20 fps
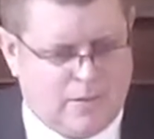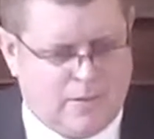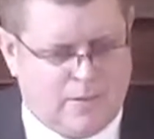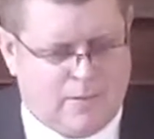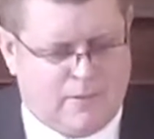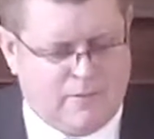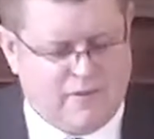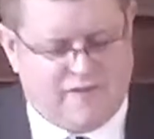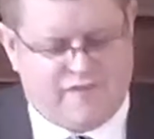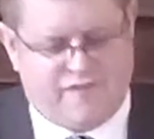
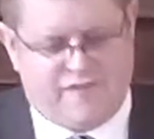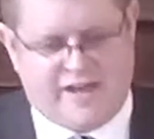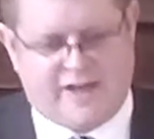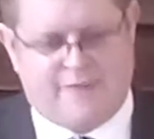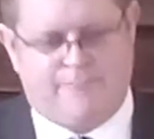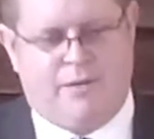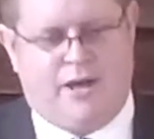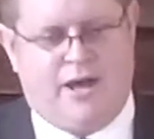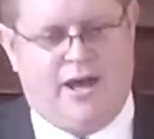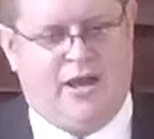or, in
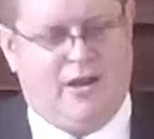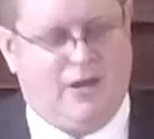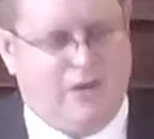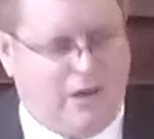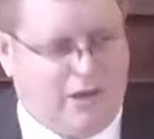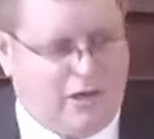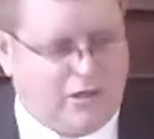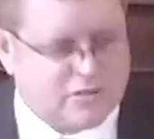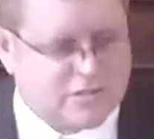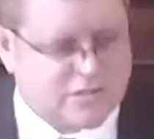effect, by a
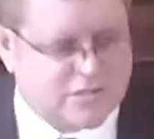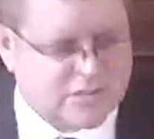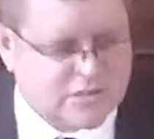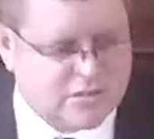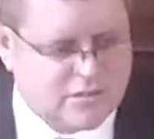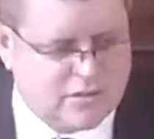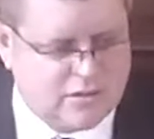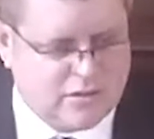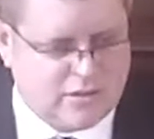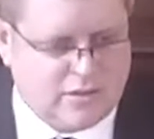lot,
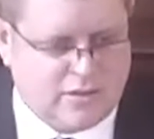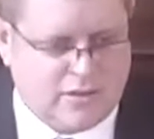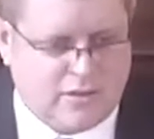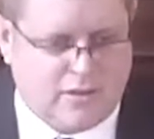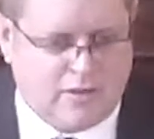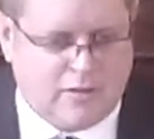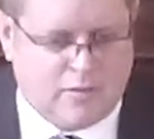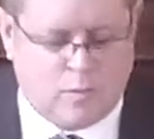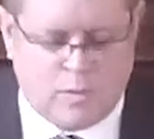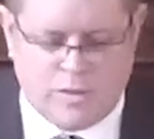
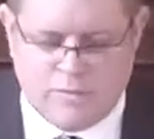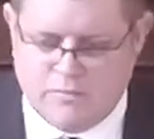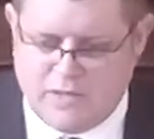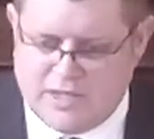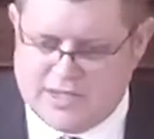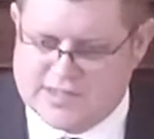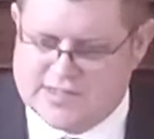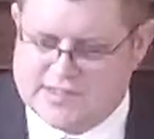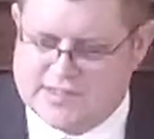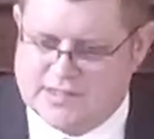we
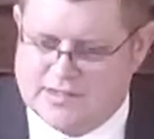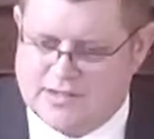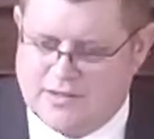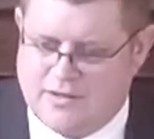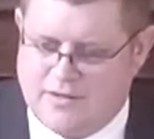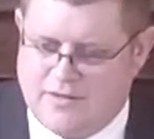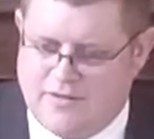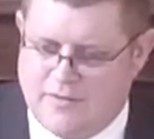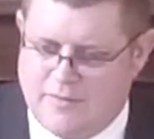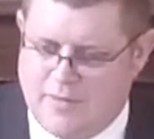miss
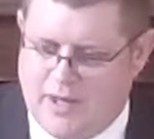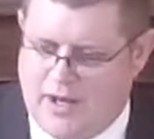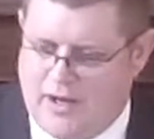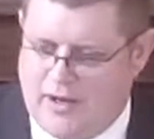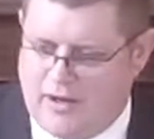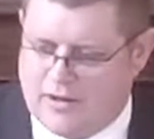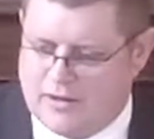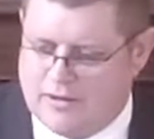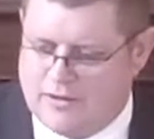the mark.